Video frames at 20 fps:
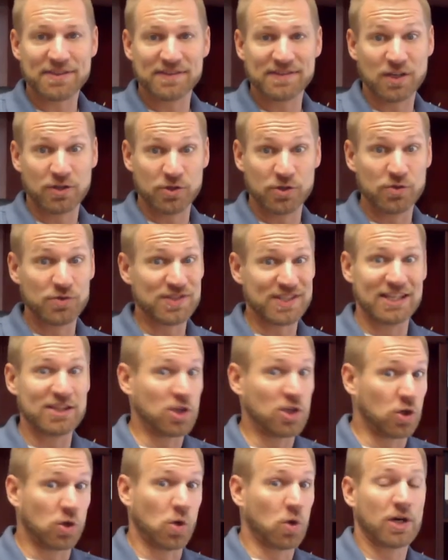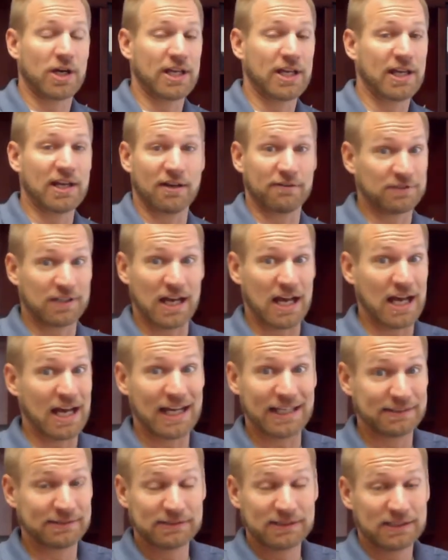until you see the glory of
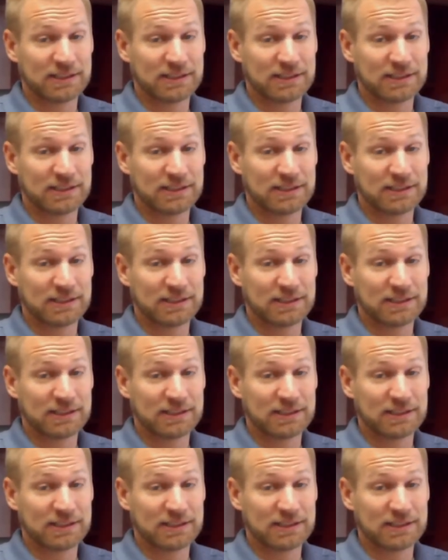God